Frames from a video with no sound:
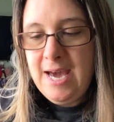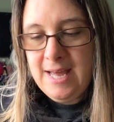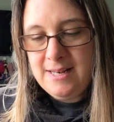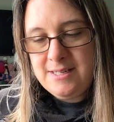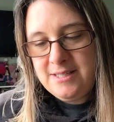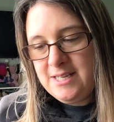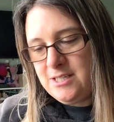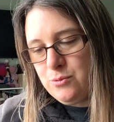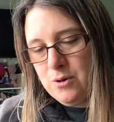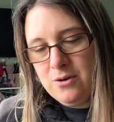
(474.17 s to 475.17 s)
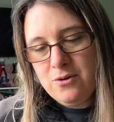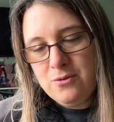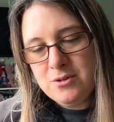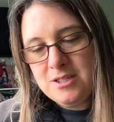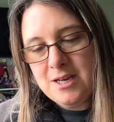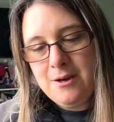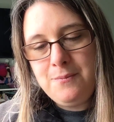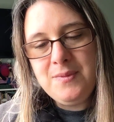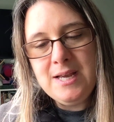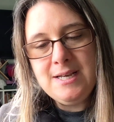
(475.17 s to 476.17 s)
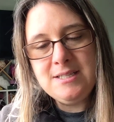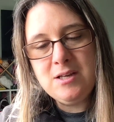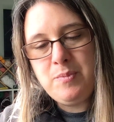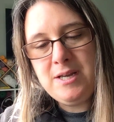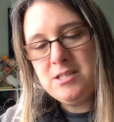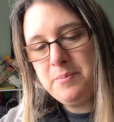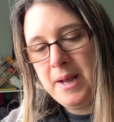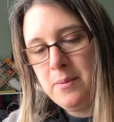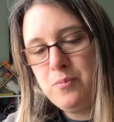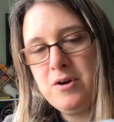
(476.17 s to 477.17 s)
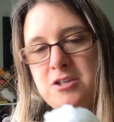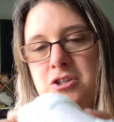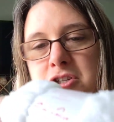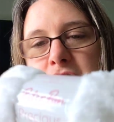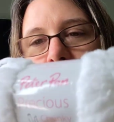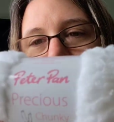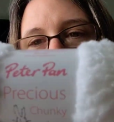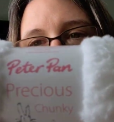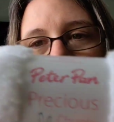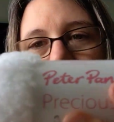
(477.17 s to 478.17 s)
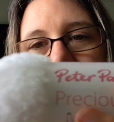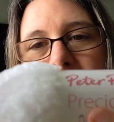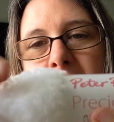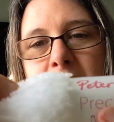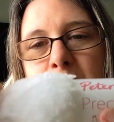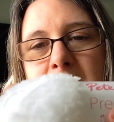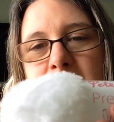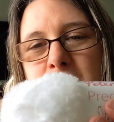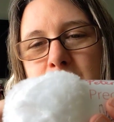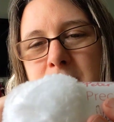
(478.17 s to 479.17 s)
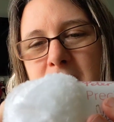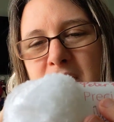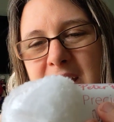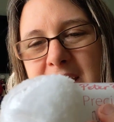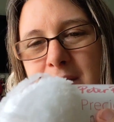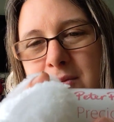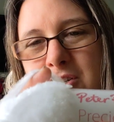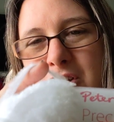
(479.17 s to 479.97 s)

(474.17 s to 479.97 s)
And this one also is a Peter Pan Precious Chunky, which you wouldn't think it was